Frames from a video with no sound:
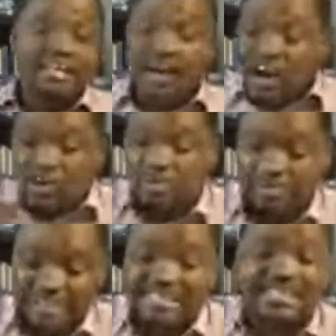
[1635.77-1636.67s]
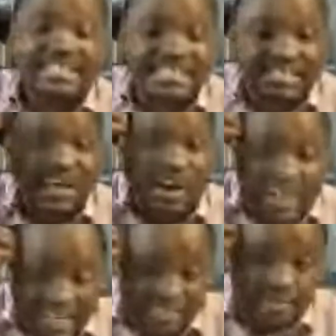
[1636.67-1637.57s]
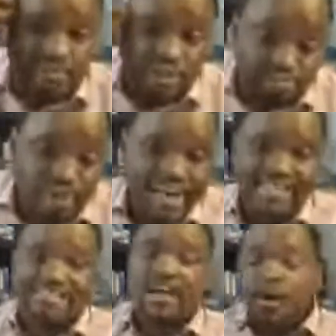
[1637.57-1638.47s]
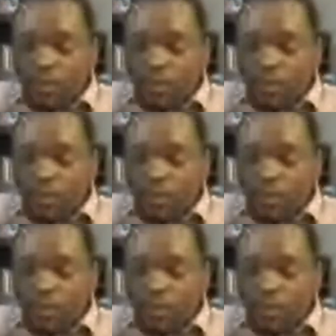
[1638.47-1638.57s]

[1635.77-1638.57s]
Our competition is our customers' brains.